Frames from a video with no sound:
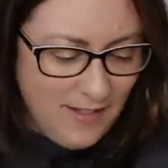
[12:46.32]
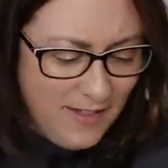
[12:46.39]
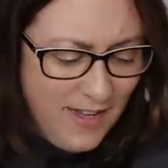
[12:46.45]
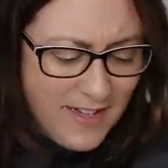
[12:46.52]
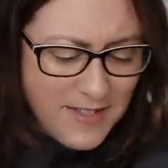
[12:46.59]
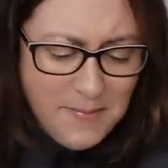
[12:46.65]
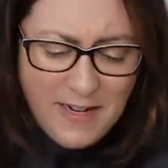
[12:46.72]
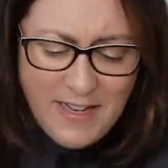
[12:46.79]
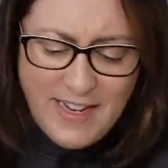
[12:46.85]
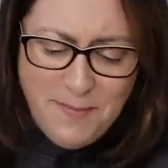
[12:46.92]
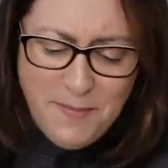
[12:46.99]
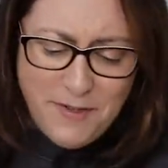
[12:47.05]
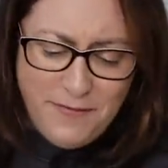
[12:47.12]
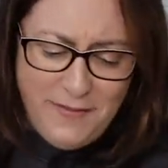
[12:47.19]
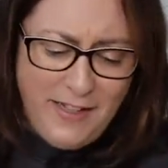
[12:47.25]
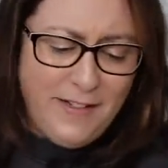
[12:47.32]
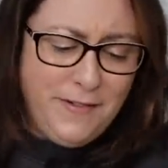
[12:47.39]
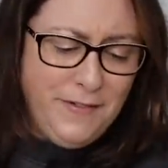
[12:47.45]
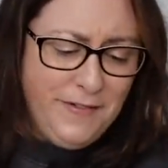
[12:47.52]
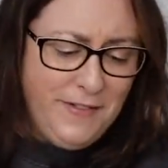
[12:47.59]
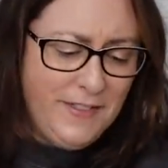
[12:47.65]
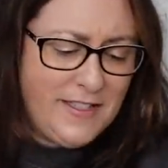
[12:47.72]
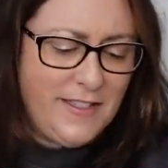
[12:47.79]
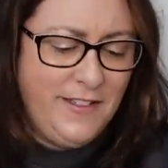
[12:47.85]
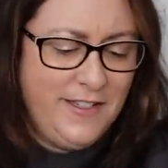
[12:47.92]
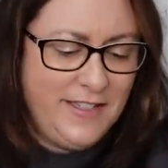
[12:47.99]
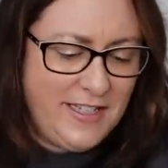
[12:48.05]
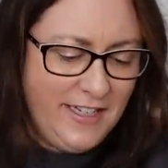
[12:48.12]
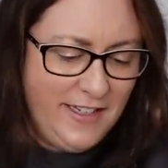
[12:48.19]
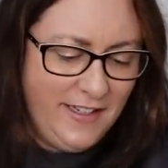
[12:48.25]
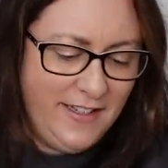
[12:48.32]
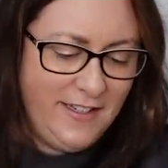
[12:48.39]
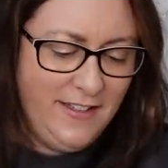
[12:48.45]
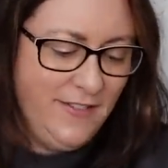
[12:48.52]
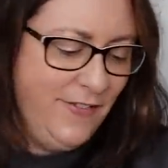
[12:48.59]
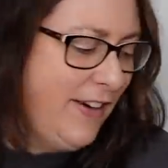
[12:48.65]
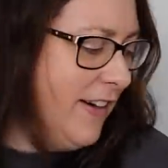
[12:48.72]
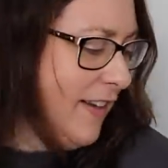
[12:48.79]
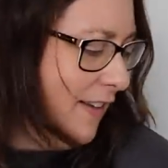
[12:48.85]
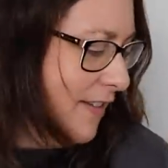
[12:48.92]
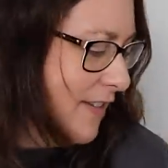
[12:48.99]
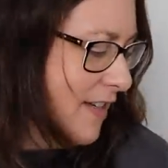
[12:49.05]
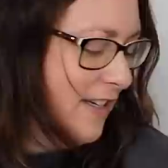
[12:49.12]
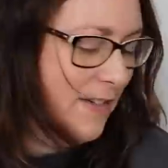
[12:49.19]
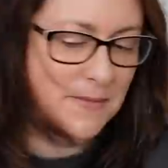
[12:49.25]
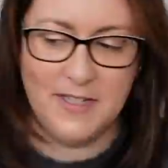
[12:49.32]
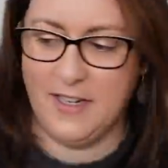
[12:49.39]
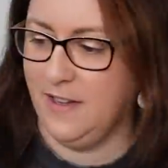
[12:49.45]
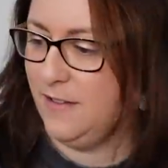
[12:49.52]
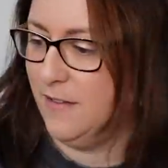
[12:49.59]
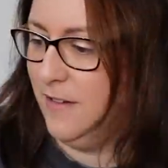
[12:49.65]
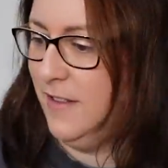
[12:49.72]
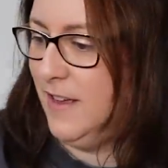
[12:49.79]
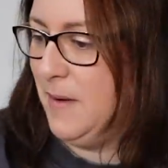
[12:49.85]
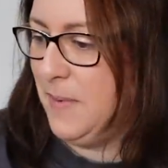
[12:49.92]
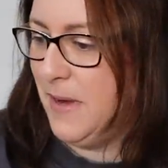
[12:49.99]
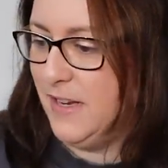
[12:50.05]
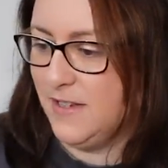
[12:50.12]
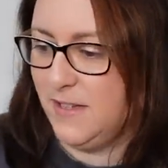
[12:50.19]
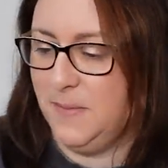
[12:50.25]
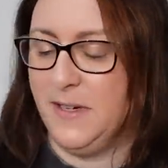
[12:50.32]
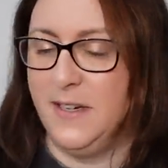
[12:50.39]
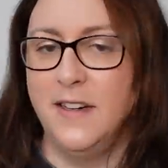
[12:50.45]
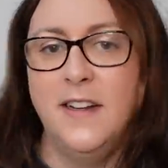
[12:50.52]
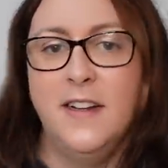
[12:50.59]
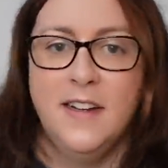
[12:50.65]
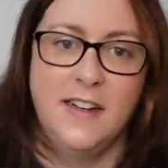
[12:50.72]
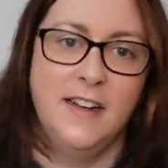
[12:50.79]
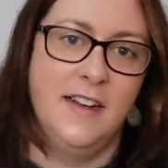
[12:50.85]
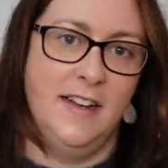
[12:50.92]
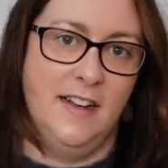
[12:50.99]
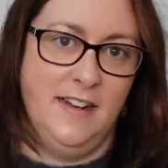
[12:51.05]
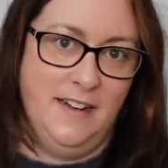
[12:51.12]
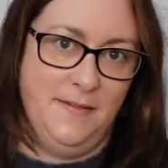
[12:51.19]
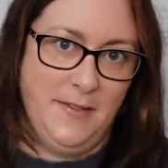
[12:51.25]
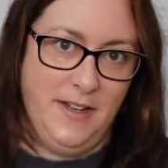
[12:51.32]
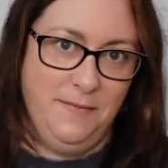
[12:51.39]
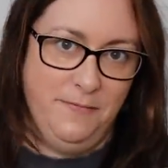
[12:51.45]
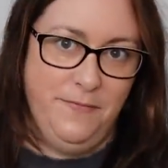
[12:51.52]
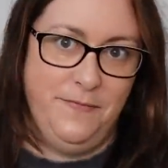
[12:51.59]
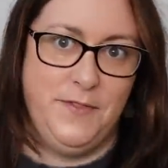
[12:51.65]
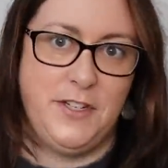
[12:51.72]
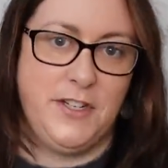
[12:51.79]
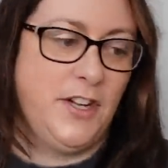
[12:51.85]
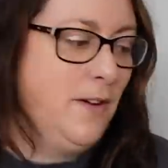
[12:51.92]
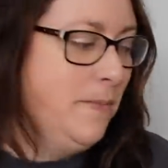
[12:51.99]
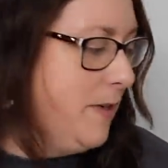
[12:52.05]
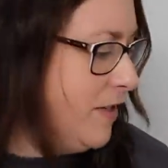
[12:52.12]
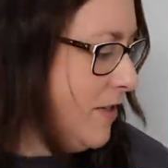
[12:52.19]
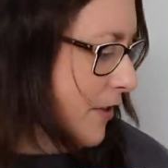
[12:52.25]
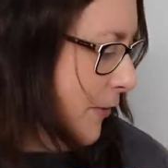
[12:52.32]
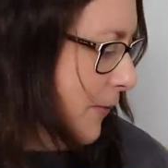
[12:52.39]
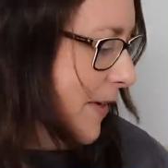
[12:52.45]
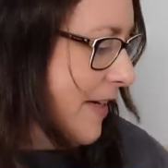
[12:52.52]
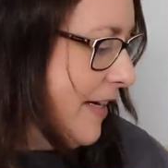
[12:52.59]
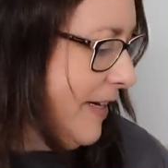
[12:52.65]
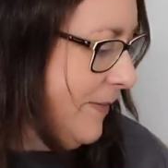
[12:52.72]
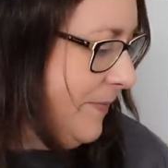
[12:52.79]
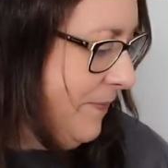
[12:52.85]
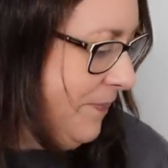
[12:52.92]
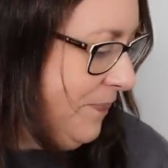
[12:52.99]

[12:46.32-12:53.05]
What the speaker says: That's my labour of love. It's going to take a very long time to get through that piece, but I'm determined to one day.